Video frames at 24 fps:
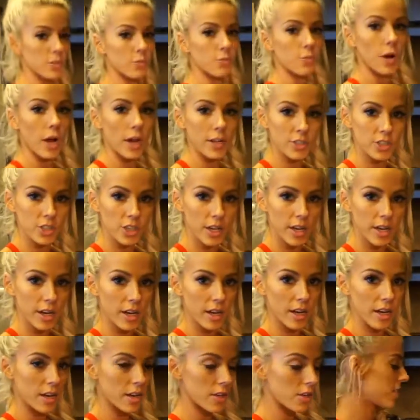
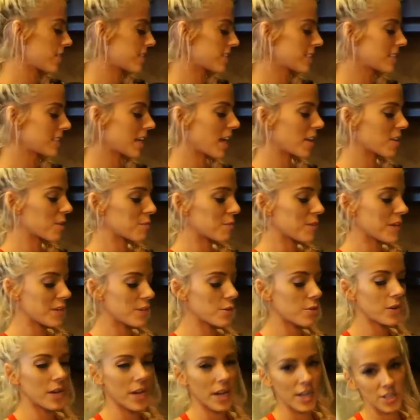Sriracha, this is
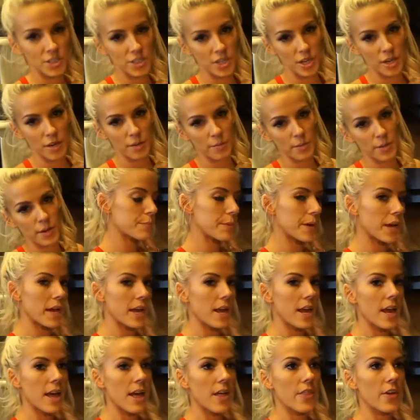jalapeno ketchup, but
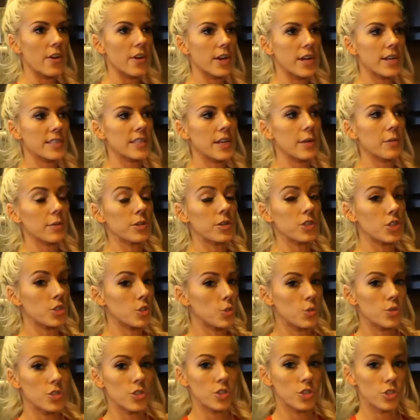there is a
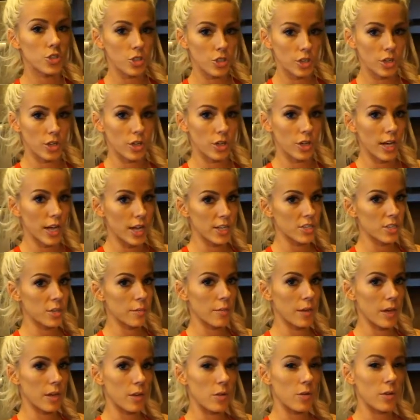reduced sugar ketchup
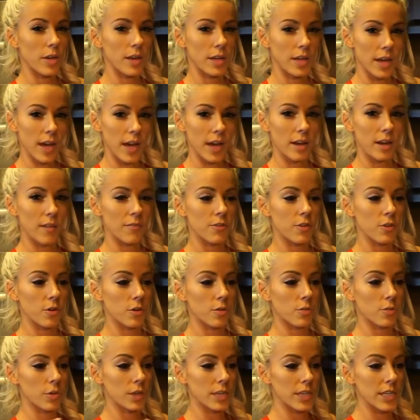that you can get if
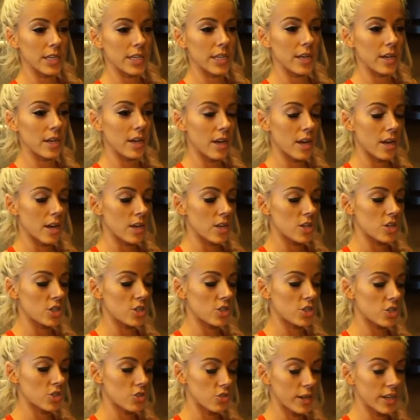you're really
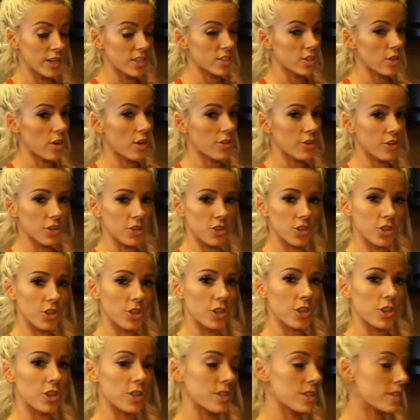strict on your
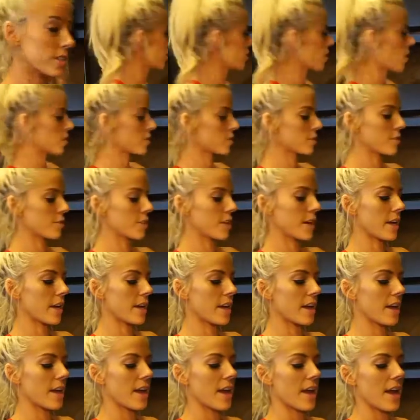sugars. You can also
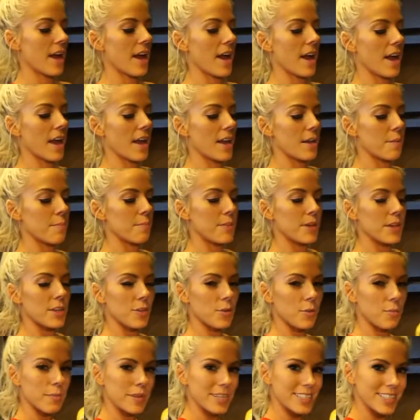get
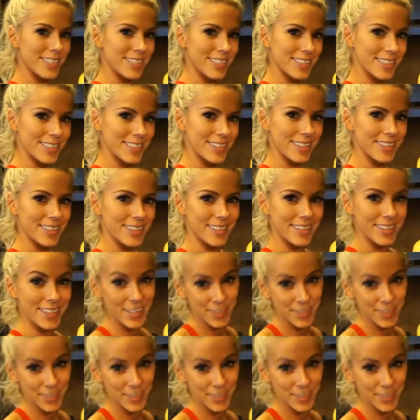jalapeno mustard.